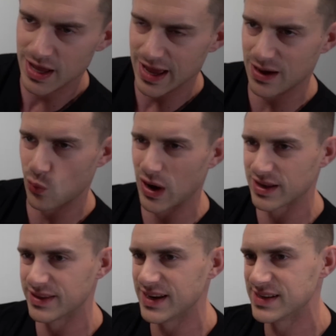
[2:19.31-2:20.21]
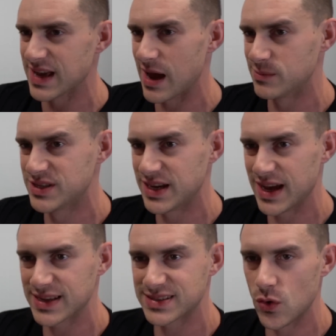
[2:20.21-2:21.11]
And one of these
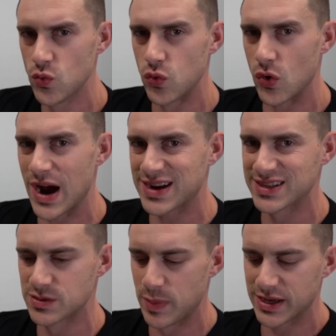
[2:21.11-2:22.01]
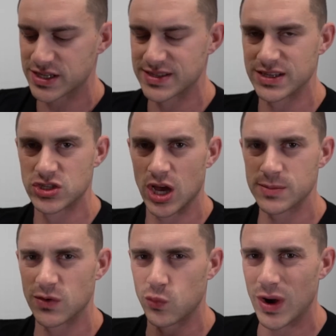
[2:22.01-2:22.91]
MTS Ruckus bitches. In
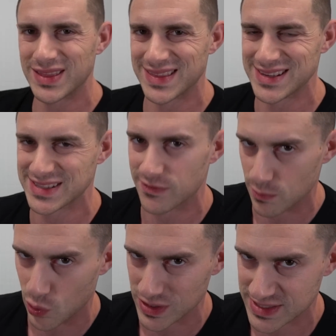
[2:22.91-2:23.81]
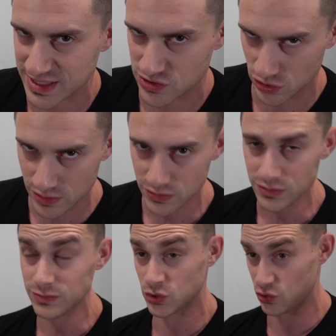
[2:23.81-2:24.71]
terms of what the 7.6
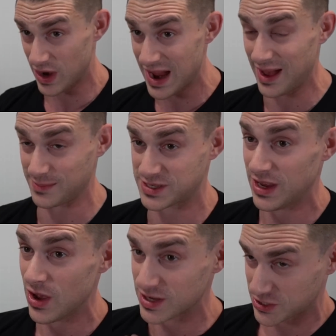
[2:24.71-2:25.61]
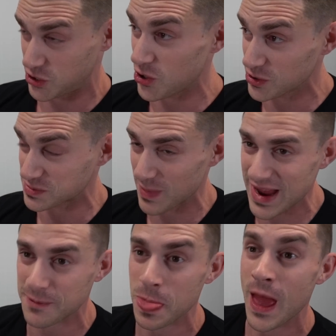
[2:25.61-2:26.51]
grams, excuse
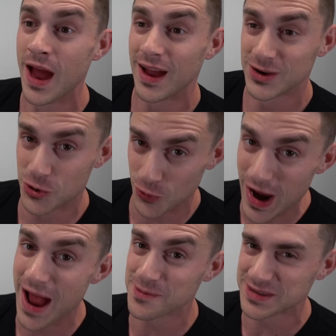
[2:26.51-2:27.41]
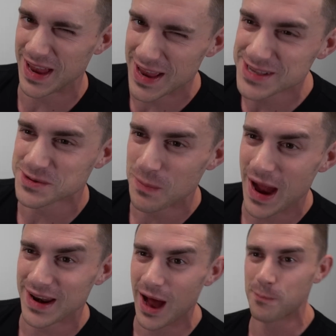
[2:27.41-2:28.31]
me, grams is
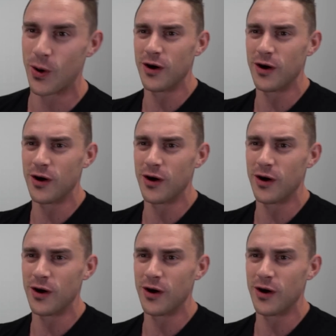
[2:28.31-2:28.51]
made up